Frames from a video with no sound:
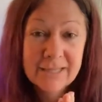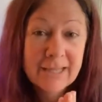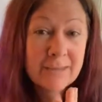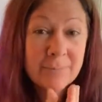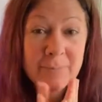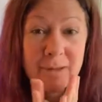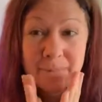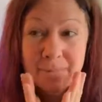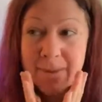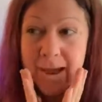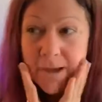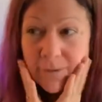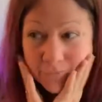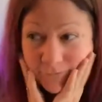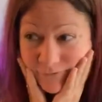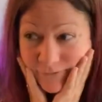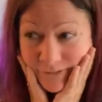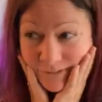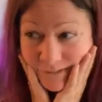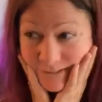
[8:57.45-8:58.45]
Like my
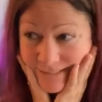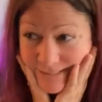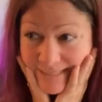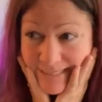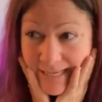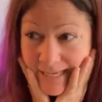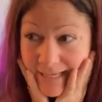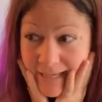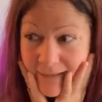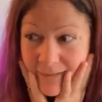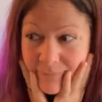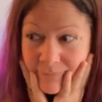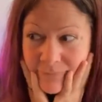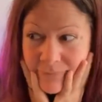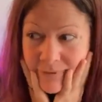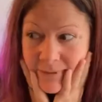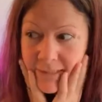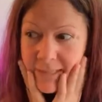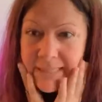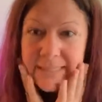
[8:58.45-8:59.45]
mouth feels like
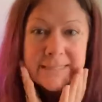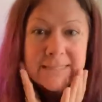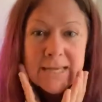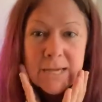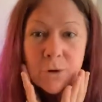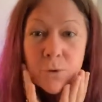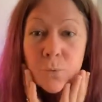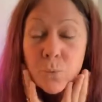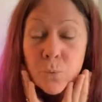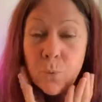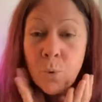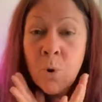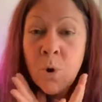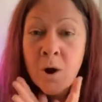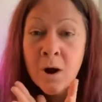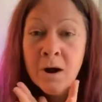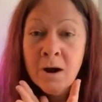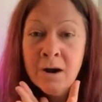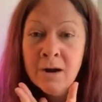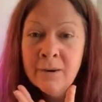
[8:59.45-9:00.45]
it's like
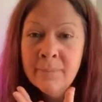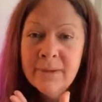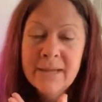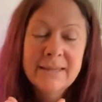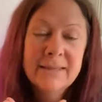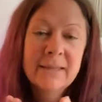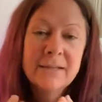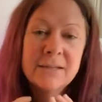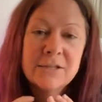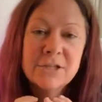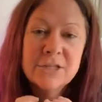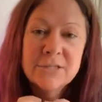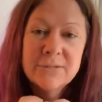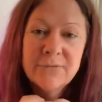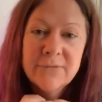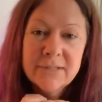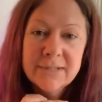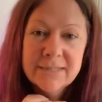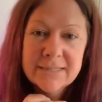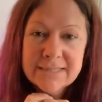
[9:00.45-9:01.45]
warm, and then it just
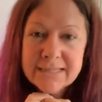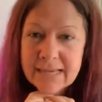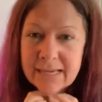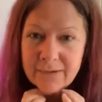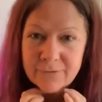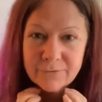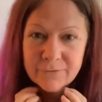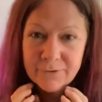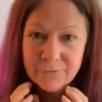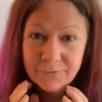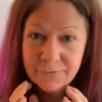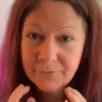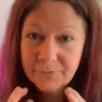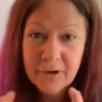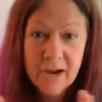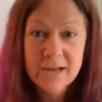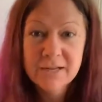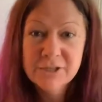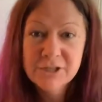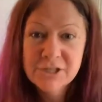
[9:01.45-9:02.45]
feels like
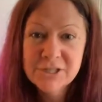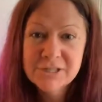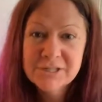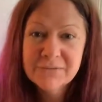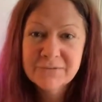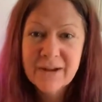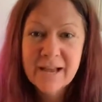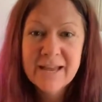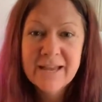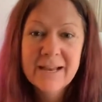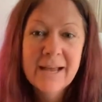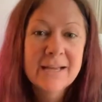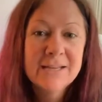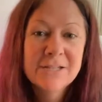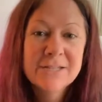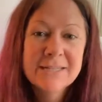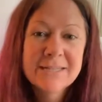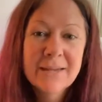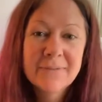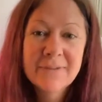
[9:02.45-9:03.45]
refreshed, right? I
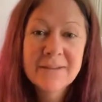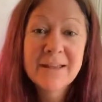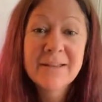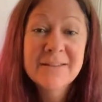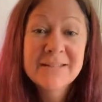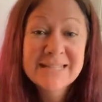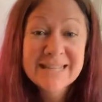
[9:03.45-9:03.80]
just love it.